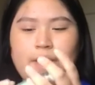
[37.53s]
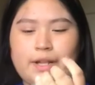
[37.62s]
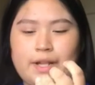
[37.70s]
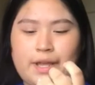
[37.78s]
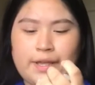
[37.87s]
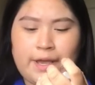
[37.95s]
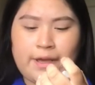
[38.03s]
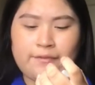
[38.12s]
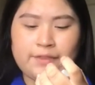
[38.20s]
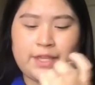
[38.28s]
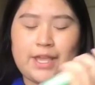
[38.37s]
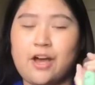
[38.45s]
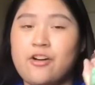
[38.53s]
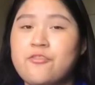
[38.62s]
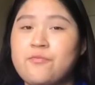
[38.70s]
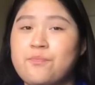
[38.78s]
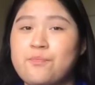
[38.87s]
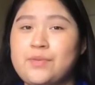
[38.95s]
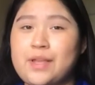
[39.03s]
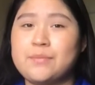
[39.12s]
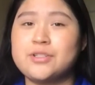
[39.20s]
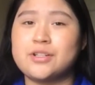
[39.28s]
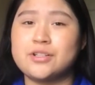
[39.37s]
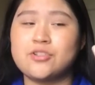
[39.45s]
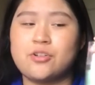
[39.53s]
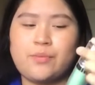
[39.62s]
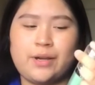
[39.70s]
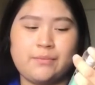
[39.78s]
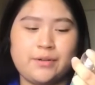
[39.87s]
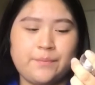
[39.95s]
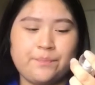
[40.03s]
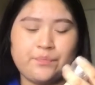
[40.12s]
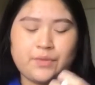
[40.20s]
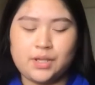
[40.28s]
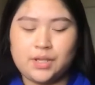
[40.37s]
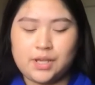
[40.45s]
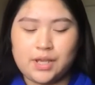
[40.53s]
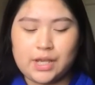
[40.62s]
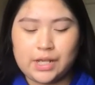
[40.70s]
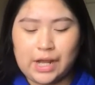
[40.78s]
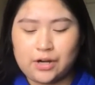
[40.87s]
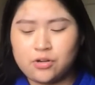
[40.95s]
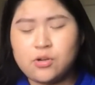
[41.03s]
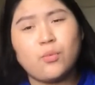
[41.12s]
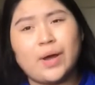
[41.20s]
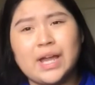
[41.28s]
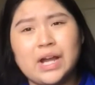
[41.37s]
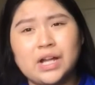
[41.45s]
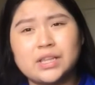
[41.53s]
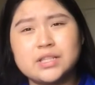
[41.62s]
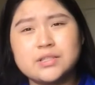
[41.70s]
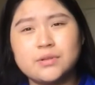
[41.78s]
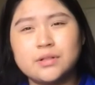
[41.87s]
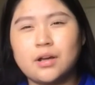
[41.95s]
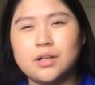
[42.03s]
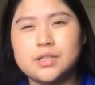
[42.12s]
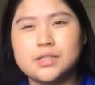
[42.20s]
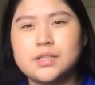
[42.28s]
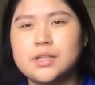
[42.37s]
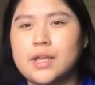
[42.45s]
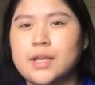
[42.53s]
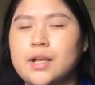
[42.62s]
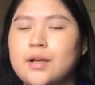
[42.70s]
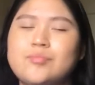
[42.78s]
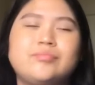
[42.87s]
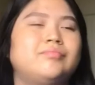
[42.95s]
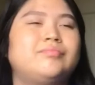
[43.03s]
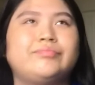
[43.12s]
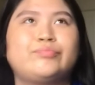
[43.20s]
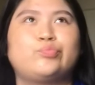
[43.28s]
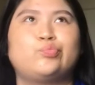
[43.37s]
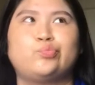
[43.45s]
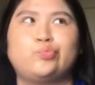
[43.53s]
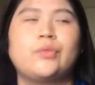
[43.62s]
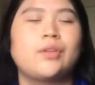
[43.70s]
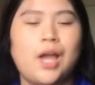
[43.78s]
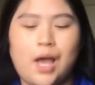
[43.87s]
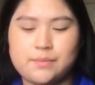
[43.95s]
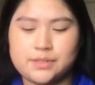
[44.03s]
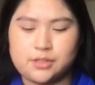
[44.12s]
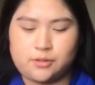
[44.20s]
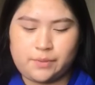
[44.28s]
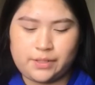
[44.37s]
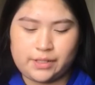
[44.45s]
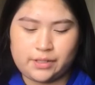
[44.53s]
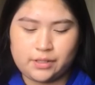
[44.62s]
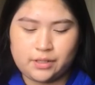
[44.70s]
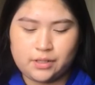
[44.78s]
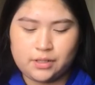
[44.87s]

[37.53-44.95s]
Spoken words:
and I have the e.l.f. blemish control primer, and I don't know why I got this one. Honestly, like I'm stupid. Like